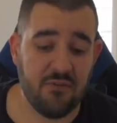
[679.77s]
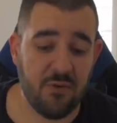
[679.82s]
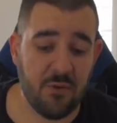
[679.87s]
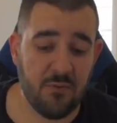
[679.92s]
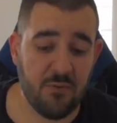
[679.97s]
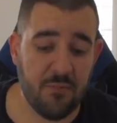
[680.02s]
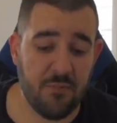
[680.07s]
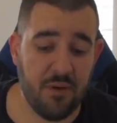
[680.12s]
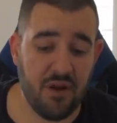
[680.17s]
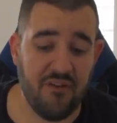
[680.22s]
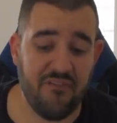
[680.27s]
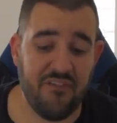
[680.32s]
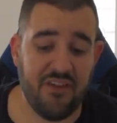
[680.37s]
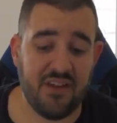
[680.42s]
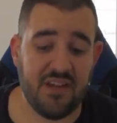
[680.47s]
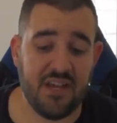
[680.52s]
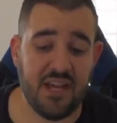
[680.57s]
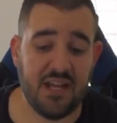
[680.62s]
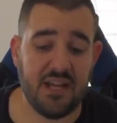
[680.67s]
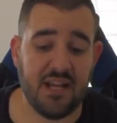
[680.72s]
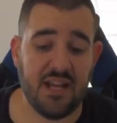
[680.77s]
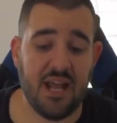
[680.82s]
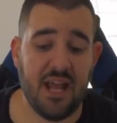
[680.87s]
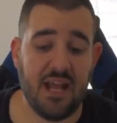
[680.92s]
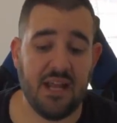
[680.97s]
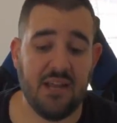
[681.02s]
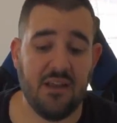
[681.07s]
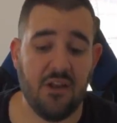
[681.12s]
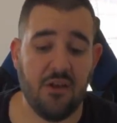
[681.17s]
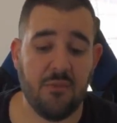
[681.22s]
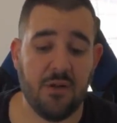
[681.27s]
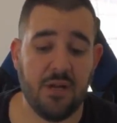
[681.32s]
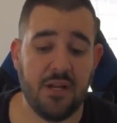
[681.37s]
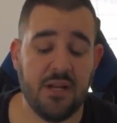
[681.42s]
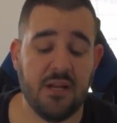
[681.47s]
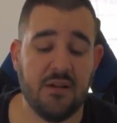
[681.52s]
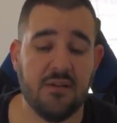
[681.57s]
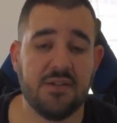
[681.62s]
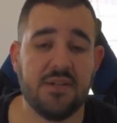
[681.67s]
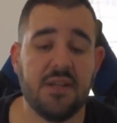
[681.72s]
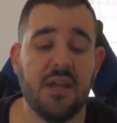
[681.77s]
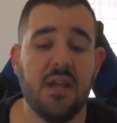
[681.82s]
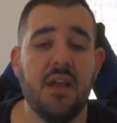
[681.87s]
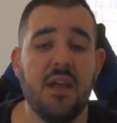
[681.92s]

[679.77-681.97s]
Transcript: we were both in need and had nobody else.